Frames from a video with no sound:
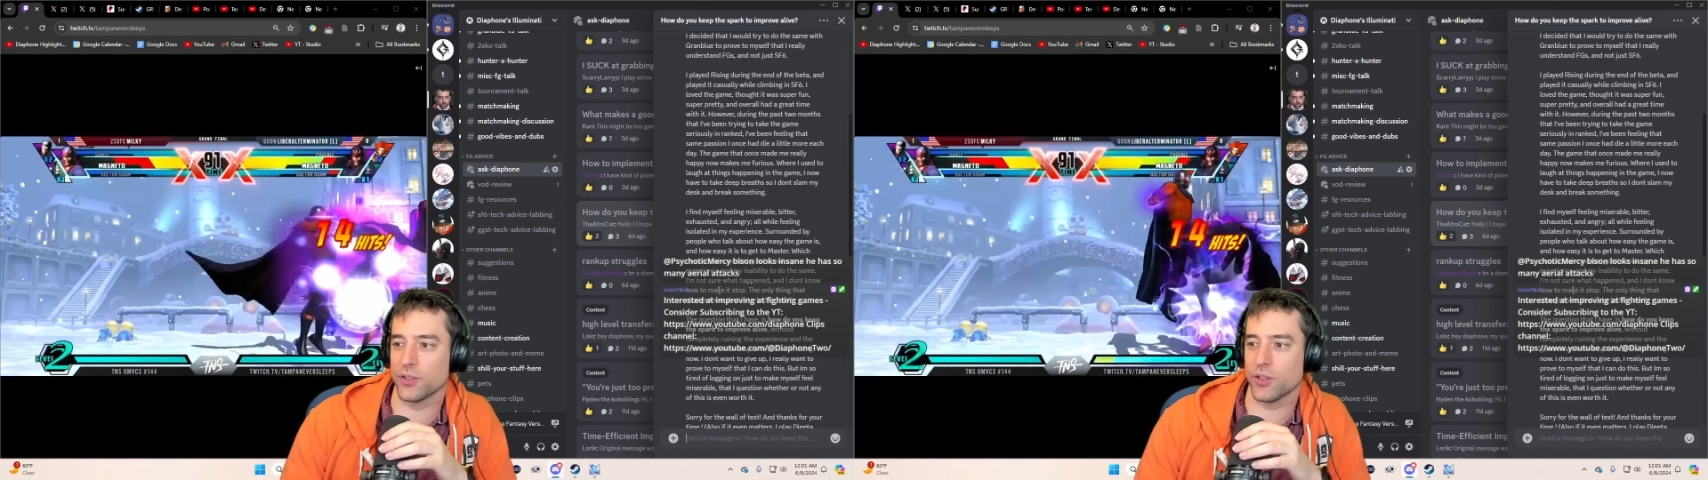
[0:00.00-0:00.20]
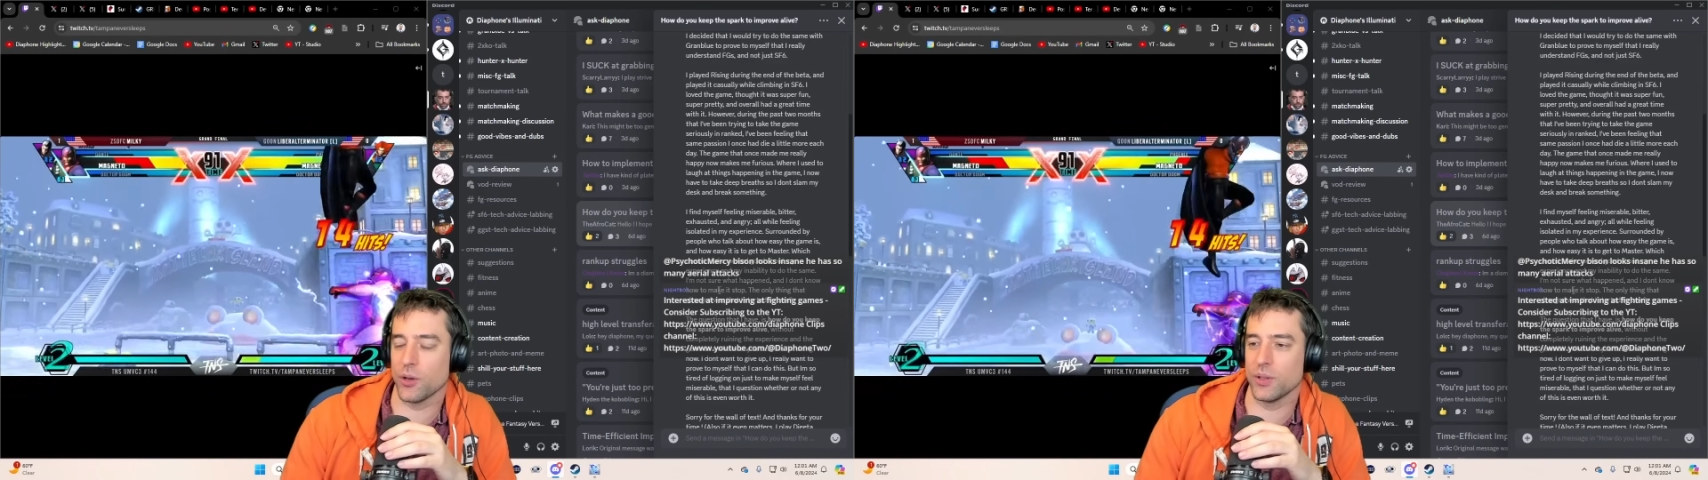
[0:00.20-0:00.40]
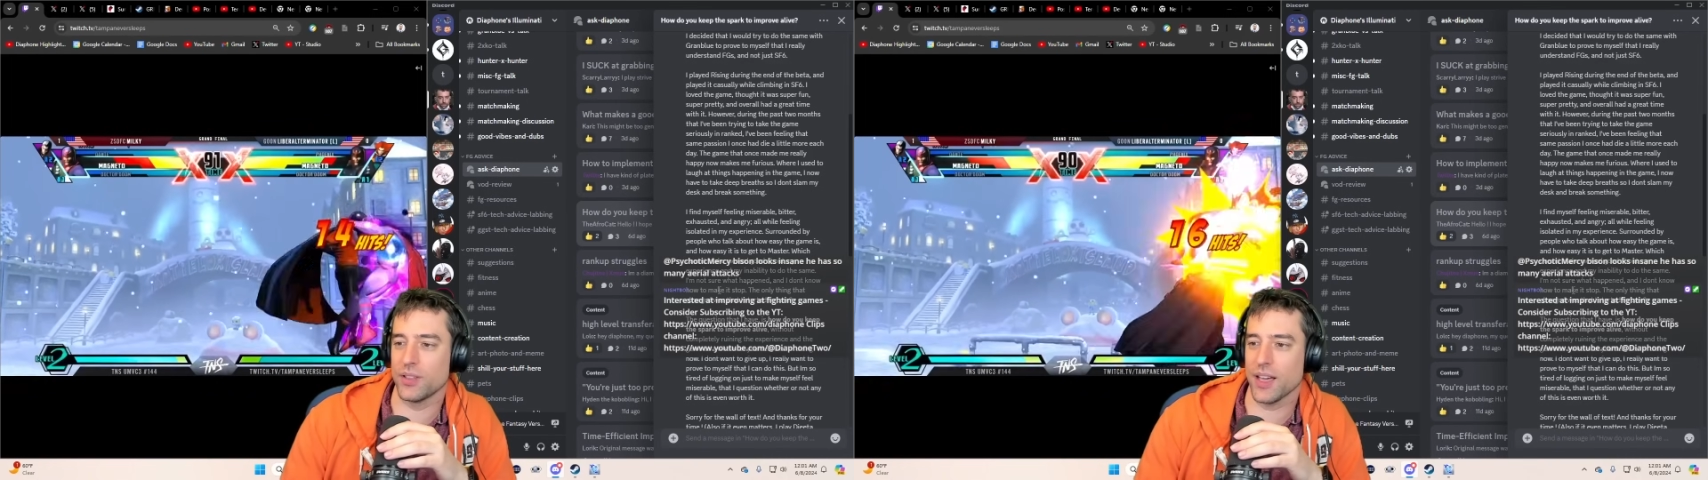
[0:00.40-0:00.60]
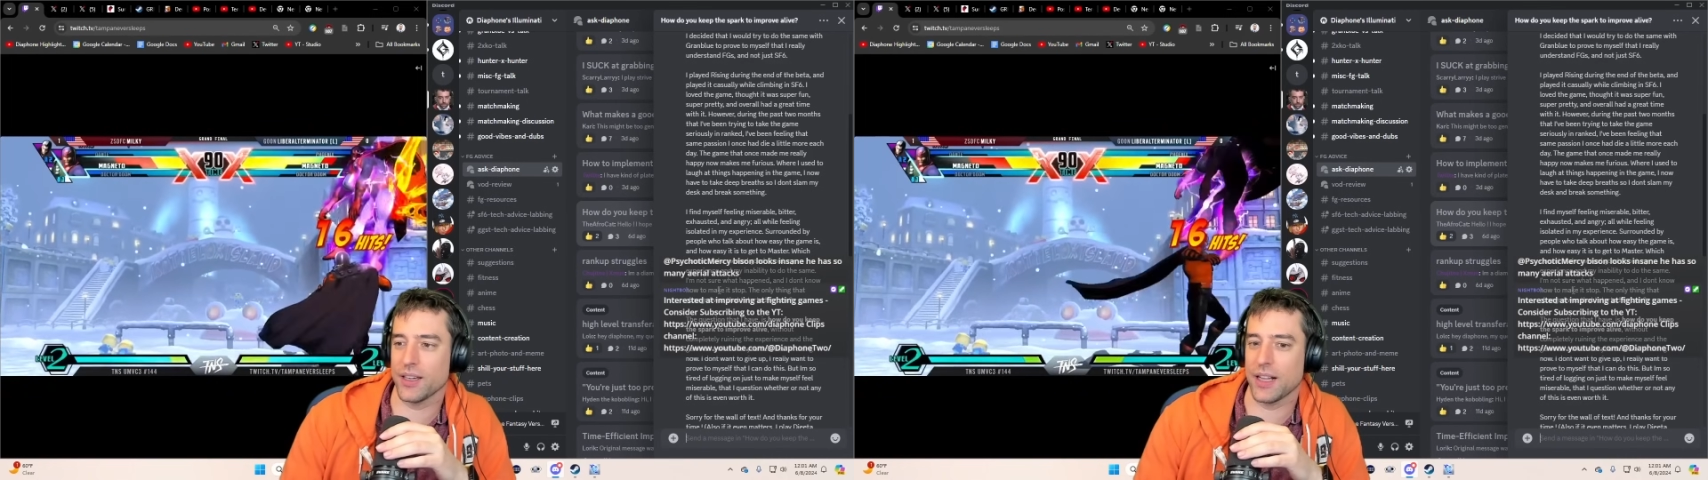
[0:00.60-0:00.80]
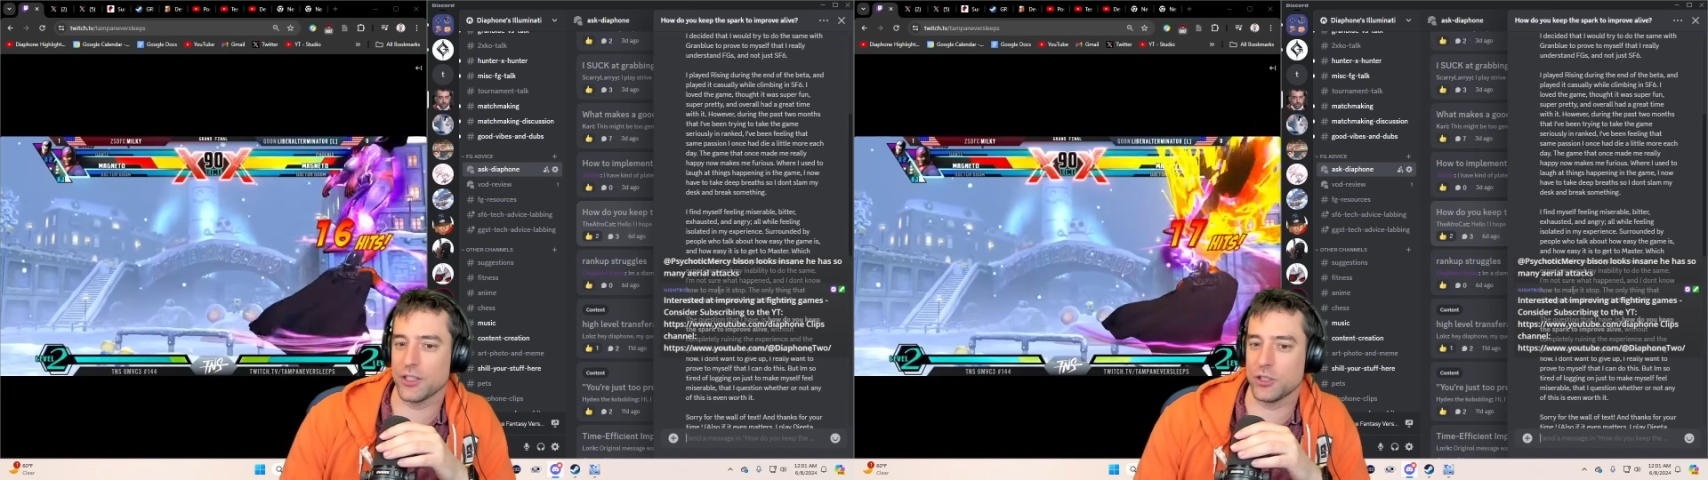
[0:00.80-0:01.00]
so in
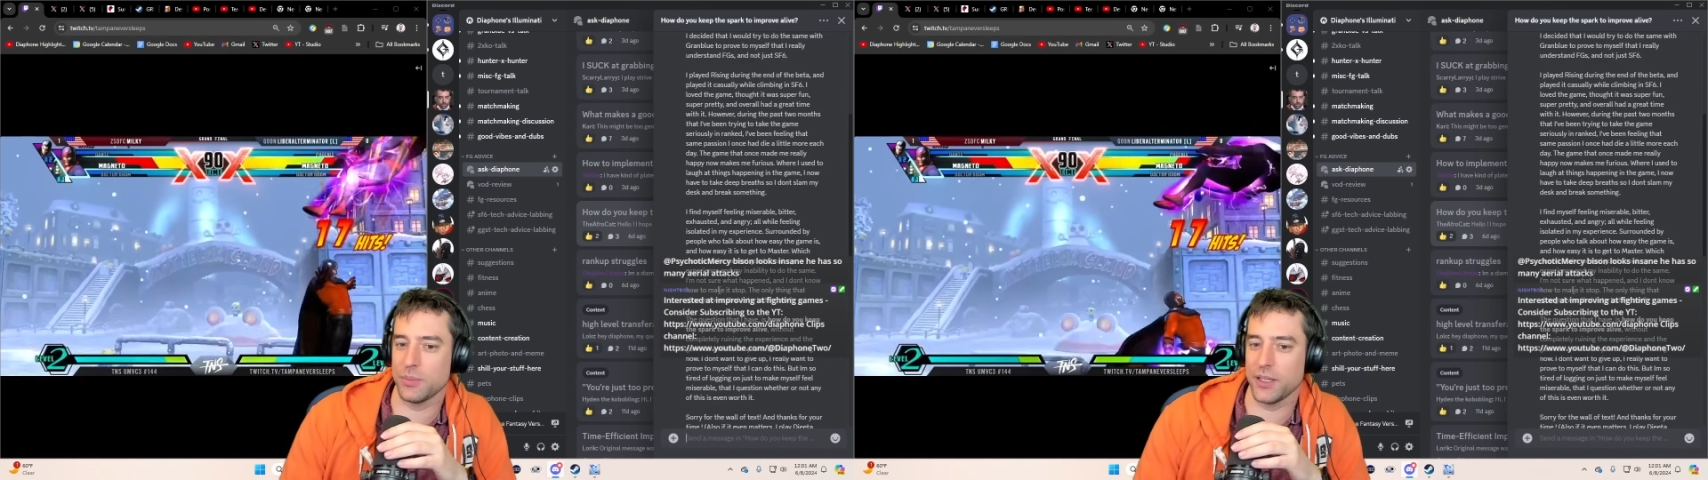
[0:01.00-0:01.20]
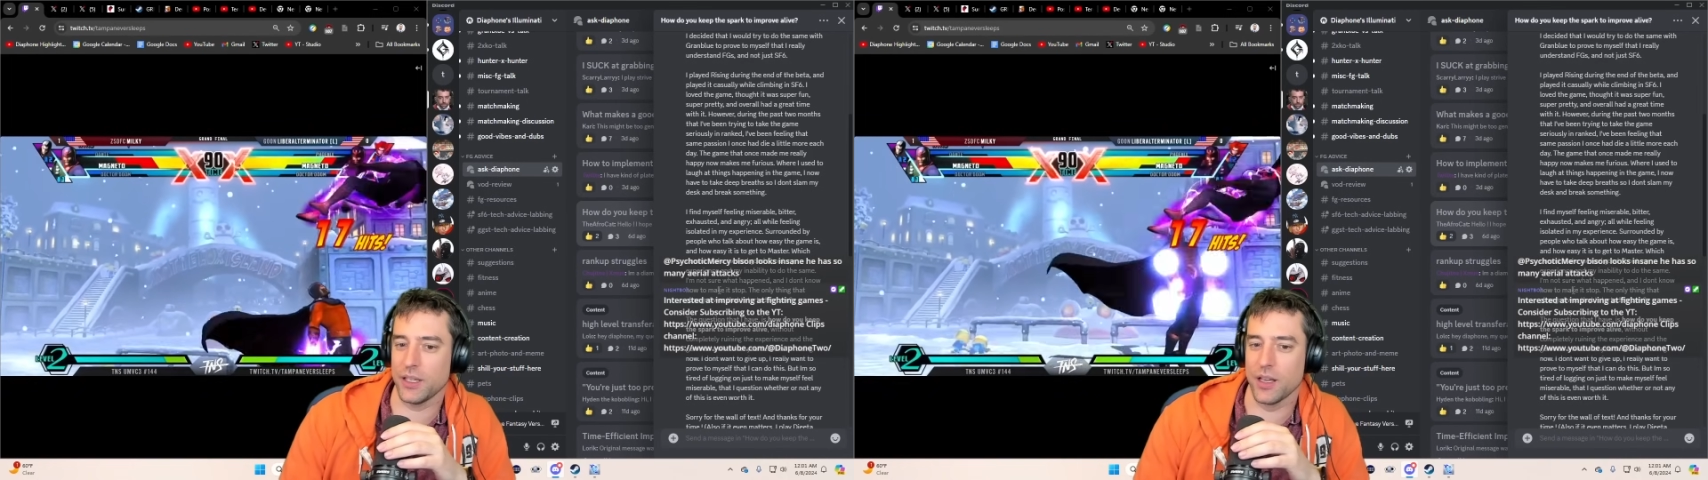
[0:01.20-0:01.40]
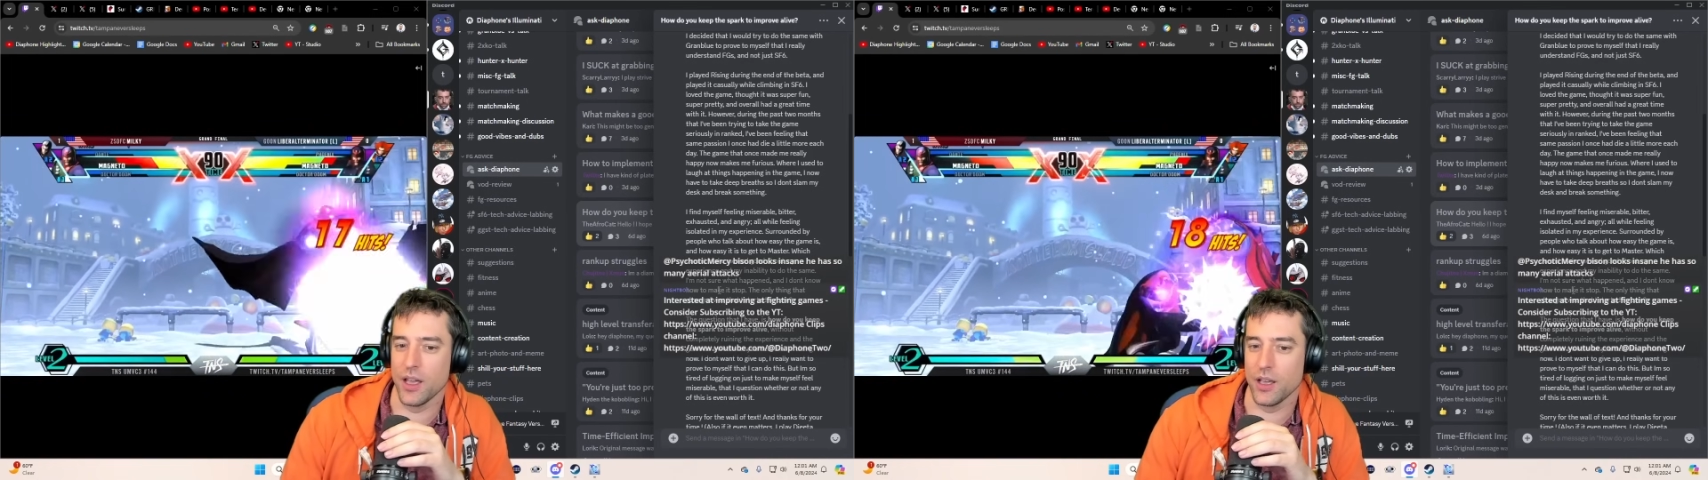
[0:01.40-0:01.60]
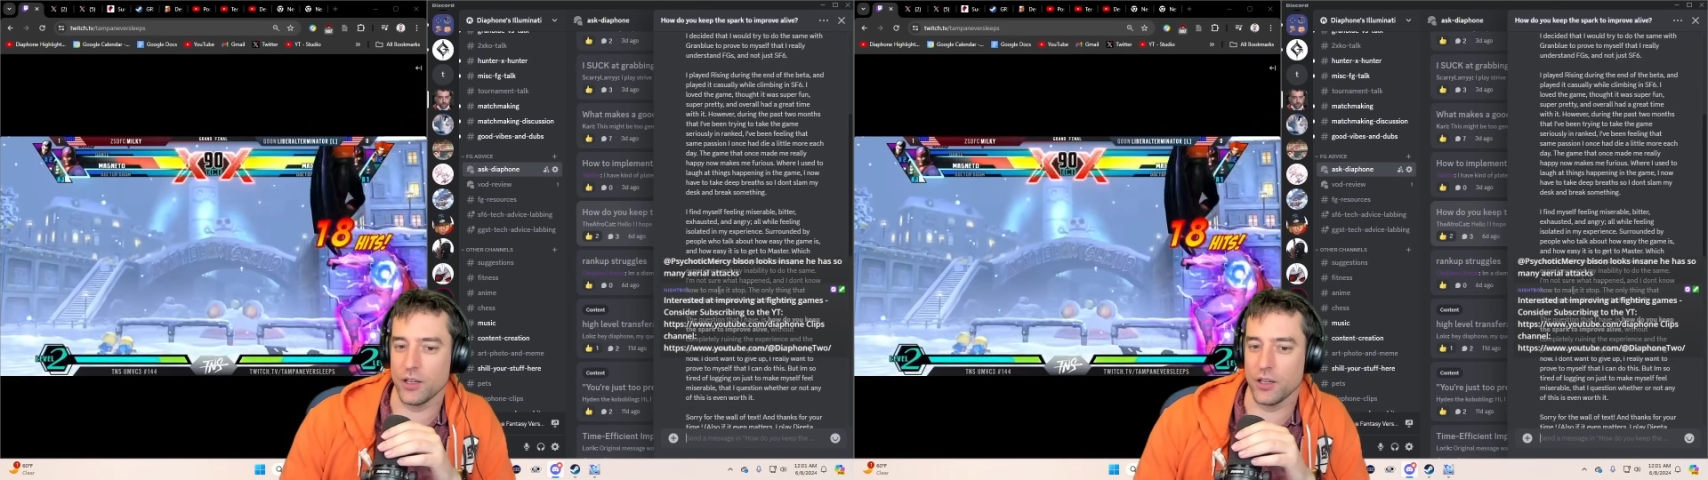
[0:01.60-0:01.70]
Tekken I should be